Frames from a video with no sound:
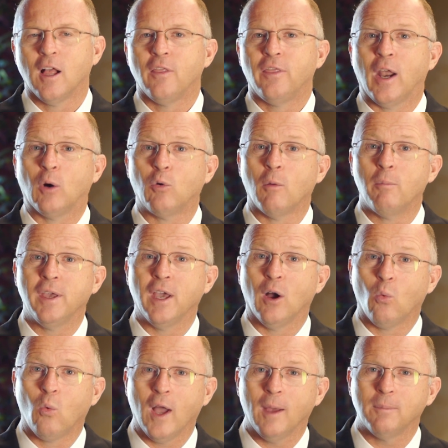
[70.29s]
There will be a
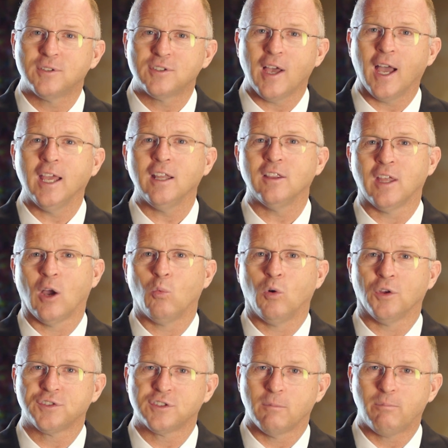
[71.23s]
website that
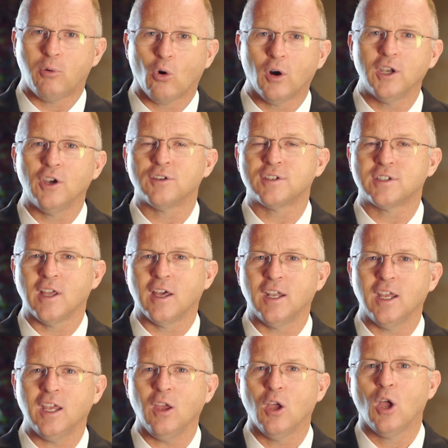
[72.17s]
will support your
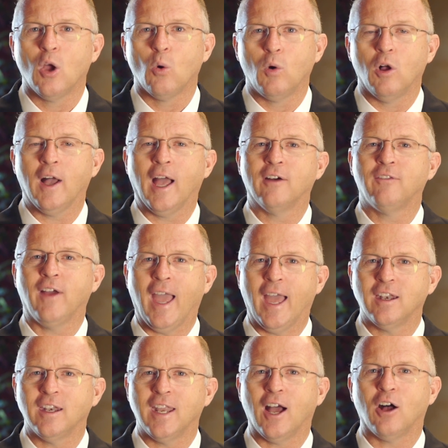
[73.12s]
study. We'll have
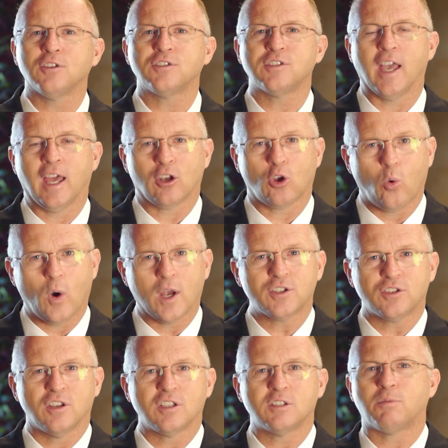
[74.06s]
handouts and
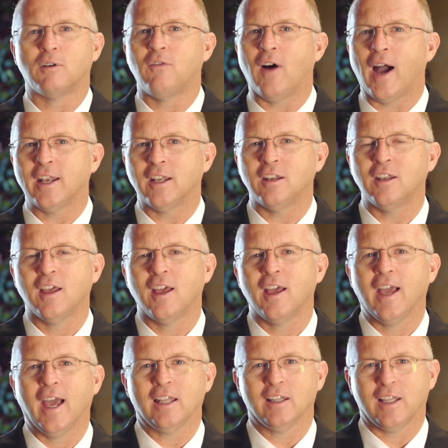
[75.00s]
questions provided
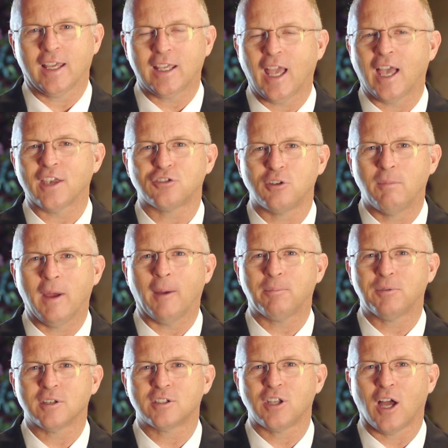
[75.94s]
at
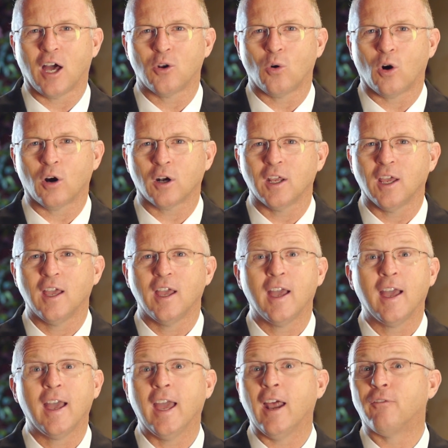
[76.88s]
lancasterbaptist.org
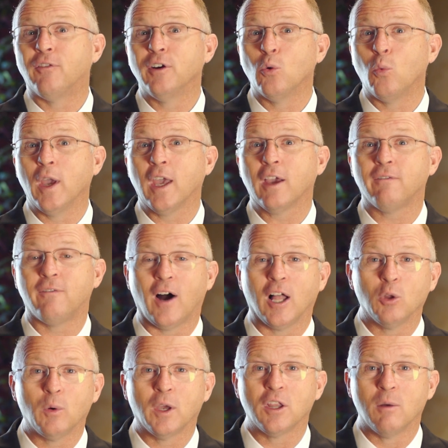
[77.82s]
every week
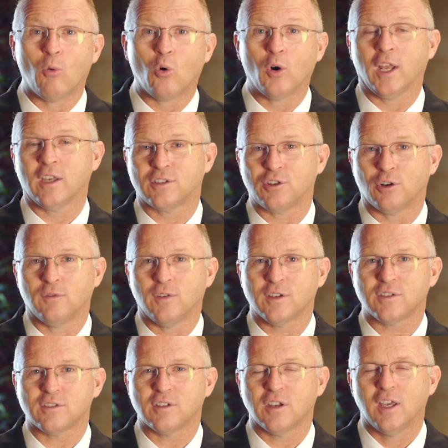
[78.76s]
following the morning
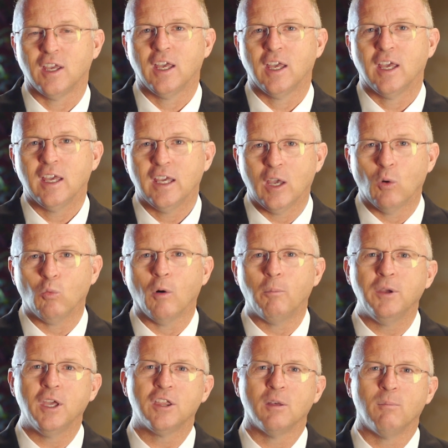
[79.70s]
service. It will
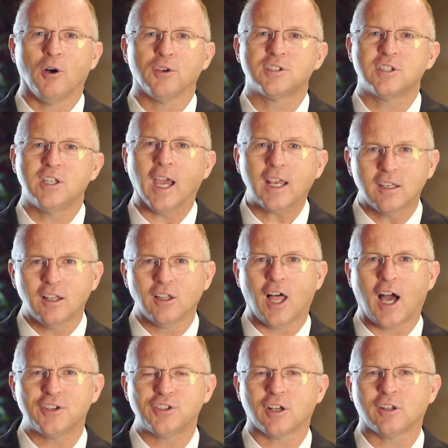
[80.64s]
be the most
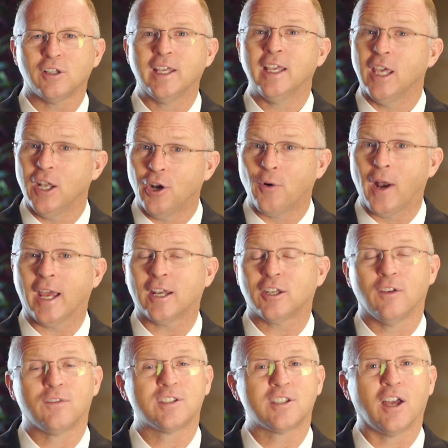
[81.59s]
technologically
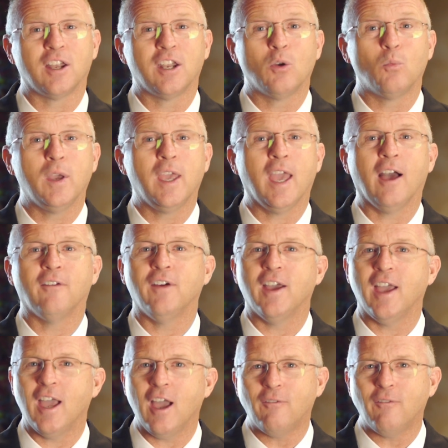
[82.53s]
interactive study we have
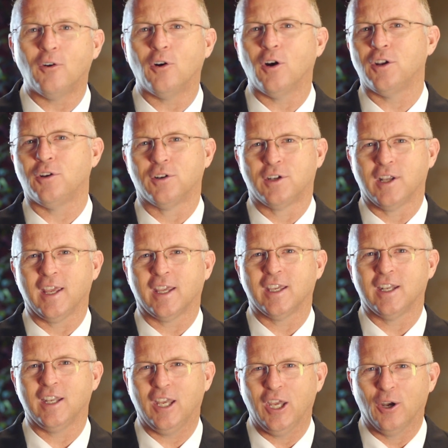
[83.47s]
ever
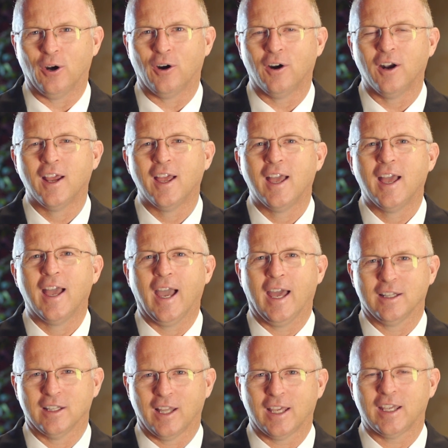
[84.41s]
undertaken here
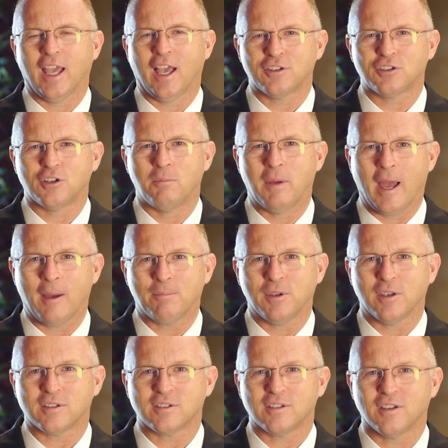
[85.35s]
at Lancaster
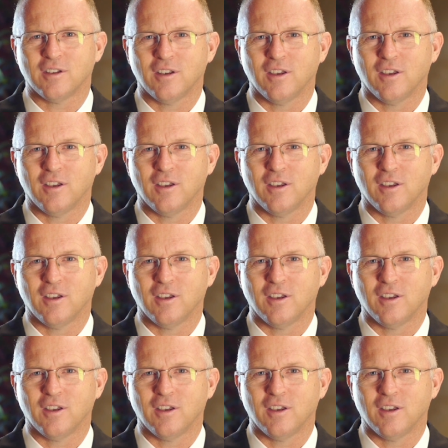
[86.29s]
Baptist.